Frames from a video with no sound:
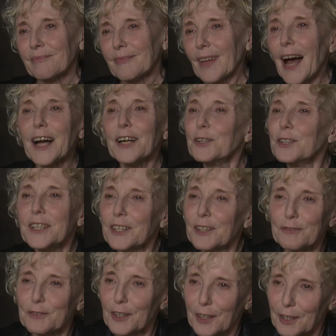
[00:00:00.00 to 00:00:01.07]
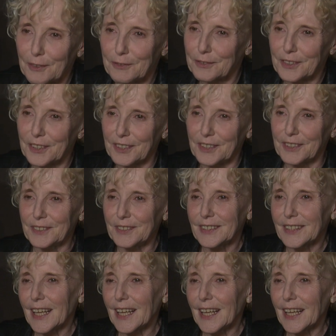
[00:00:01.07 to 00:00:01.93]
Agony of love, you know.